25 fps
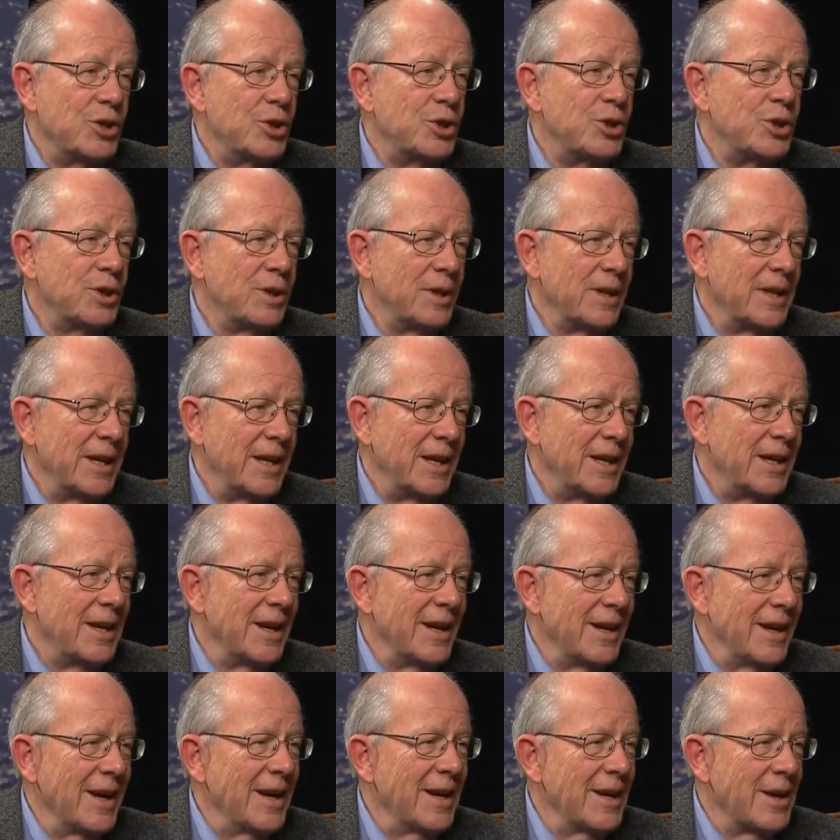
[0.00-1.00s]
chilly
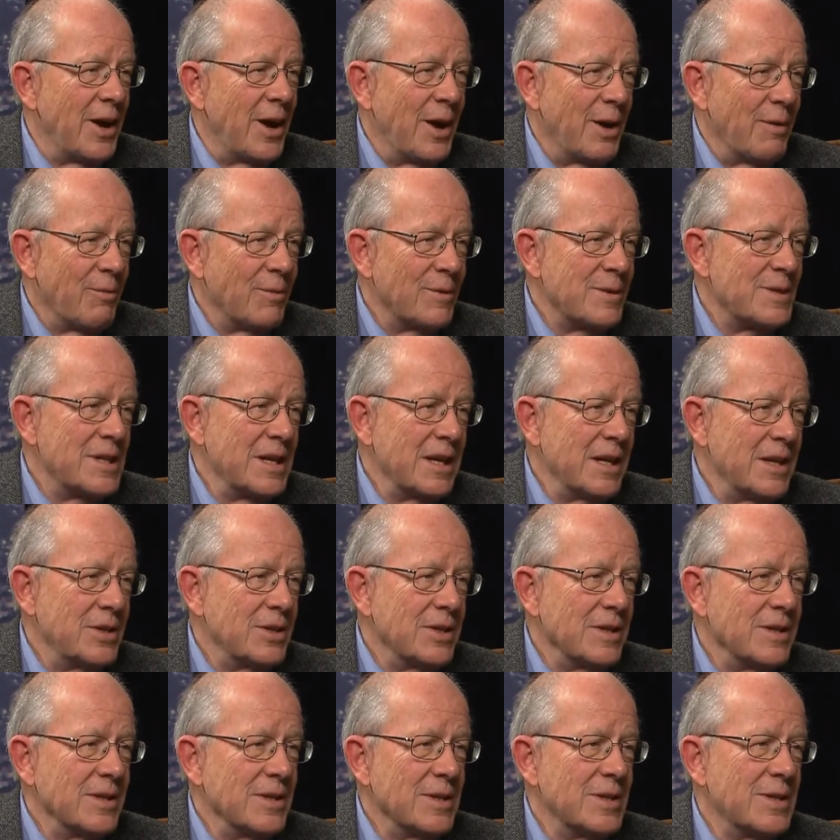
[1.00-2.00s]

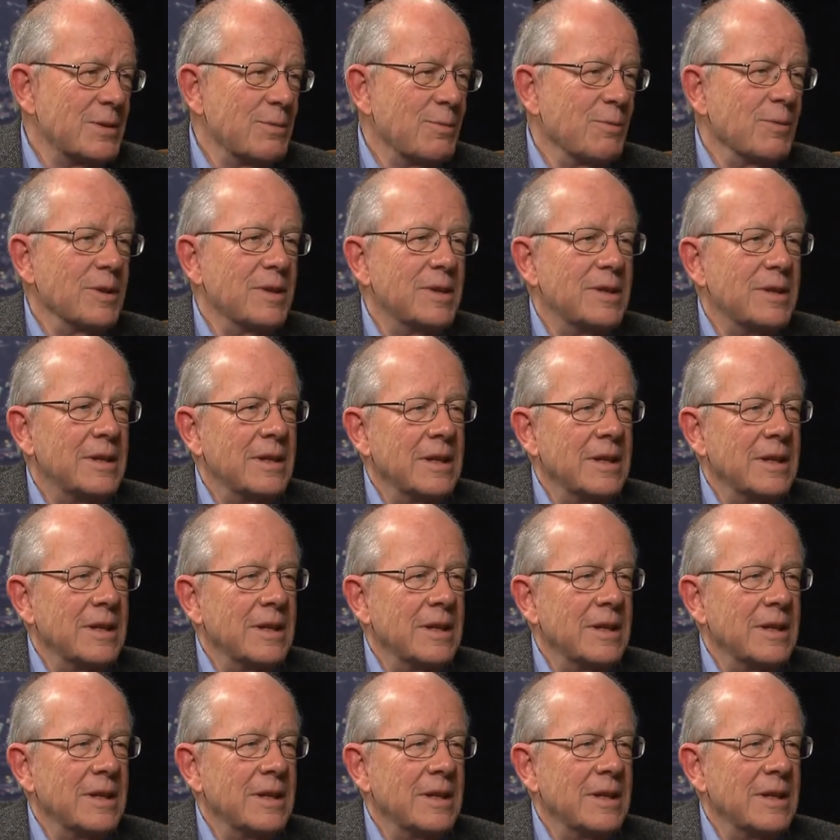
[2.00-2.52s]
conversations with